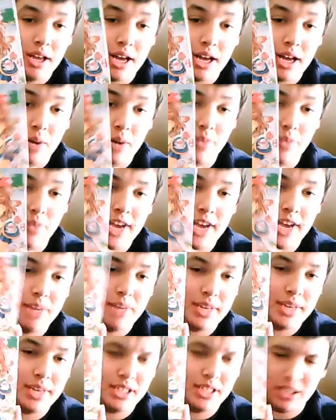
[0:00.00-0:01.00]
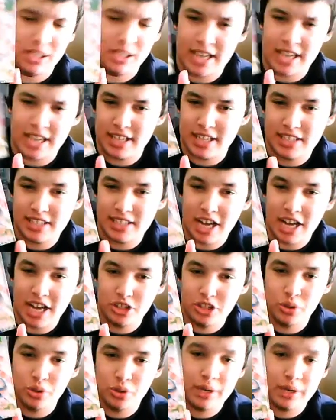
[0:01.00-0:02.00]
with anime kind of
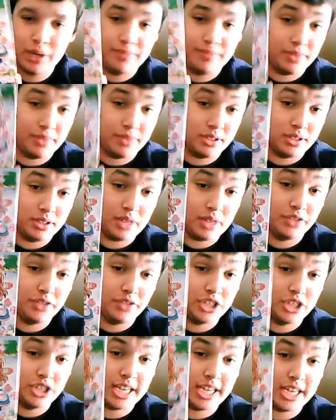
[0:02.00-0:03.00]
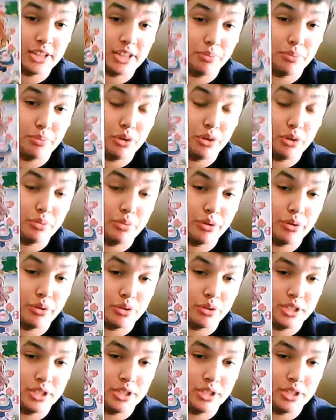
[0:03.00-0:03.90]
style to it, definitely check out the Puyo Puyo